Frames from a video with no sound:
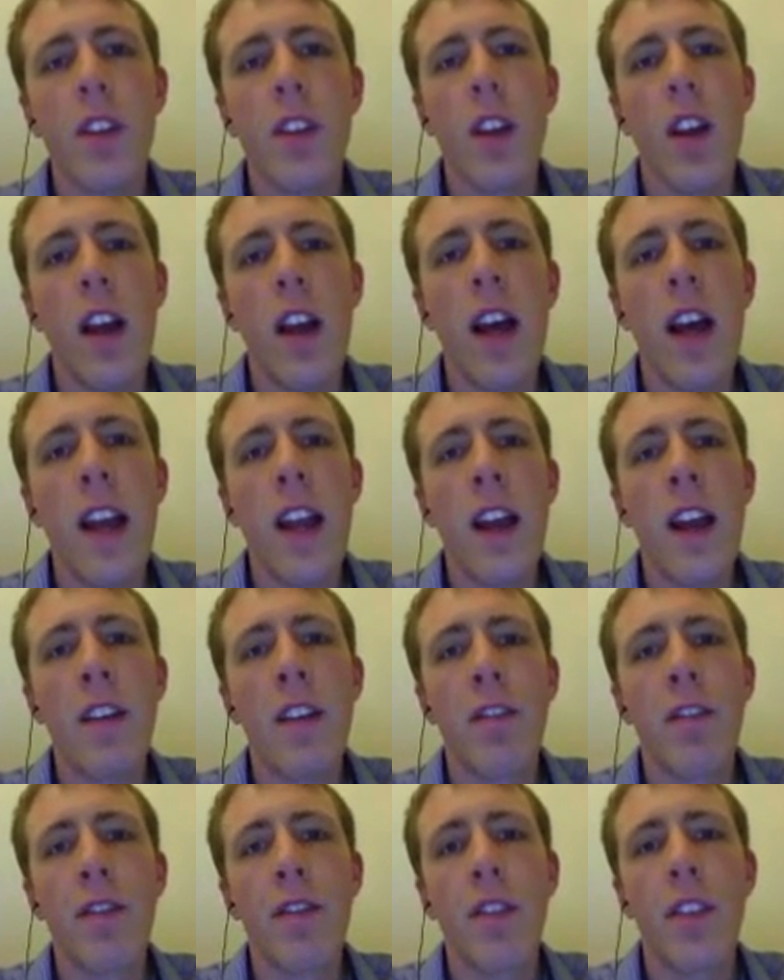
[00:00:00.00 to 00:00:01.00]
I
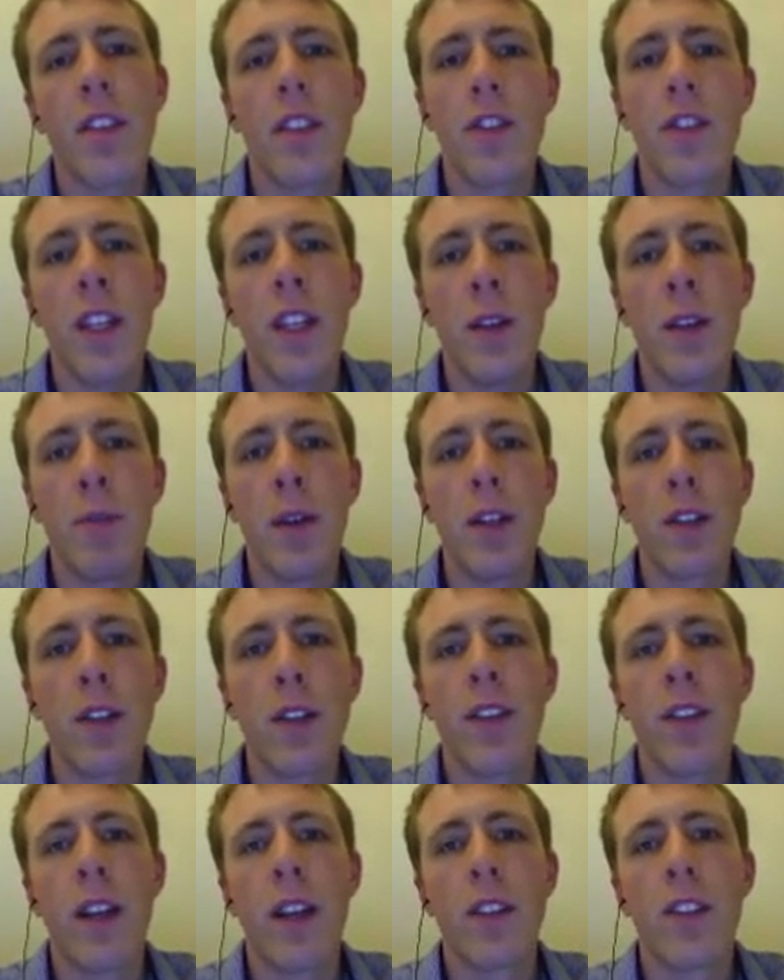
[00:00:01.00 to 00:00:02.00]
have seen build
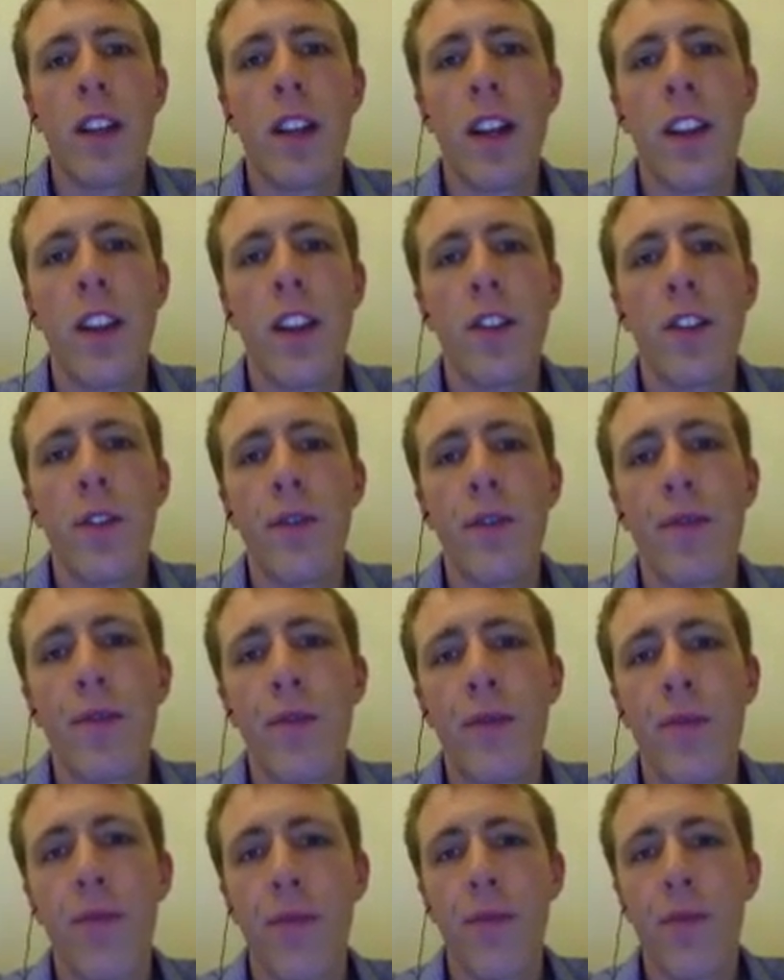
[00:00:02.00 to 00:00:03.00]
files like this.
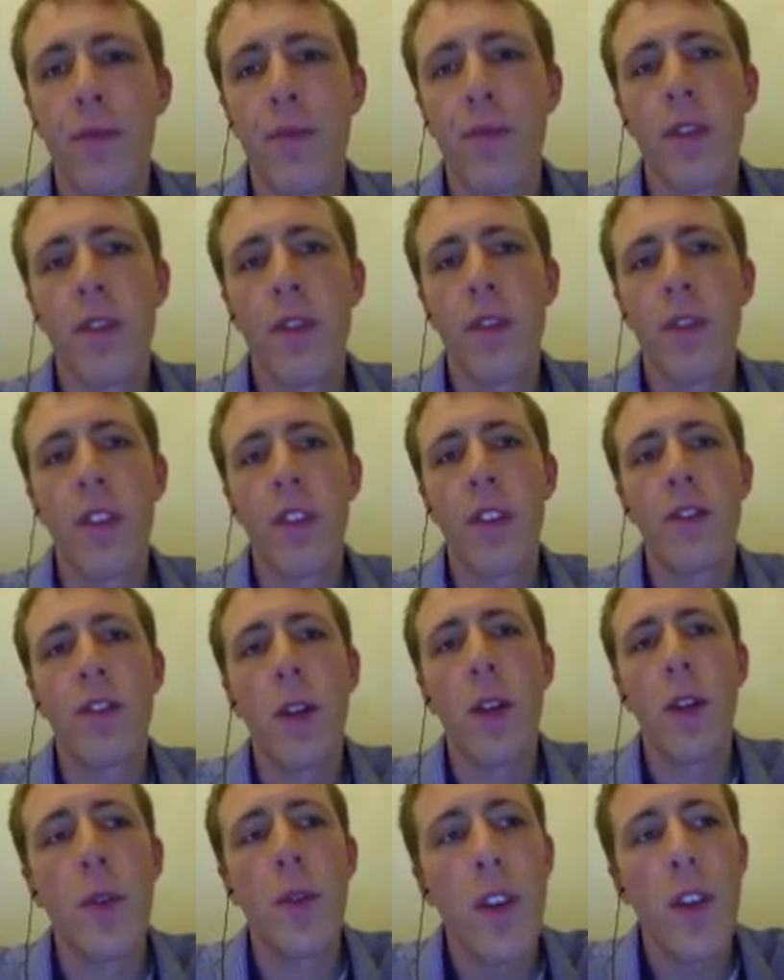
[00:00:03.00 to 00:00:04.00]

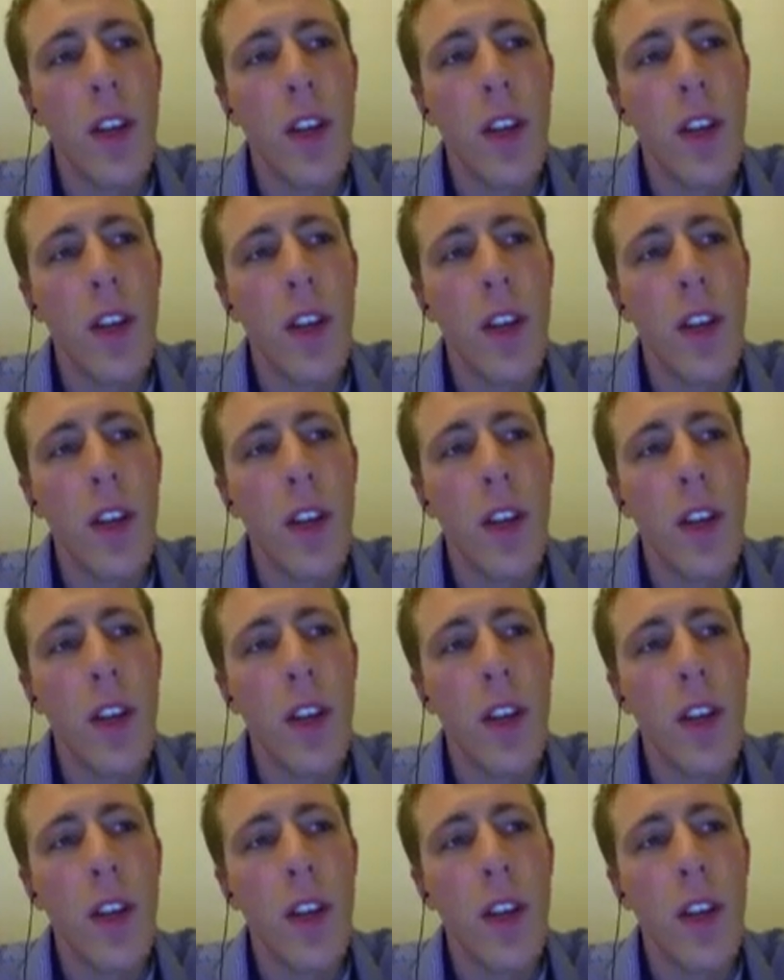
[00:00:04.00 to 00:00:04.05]
So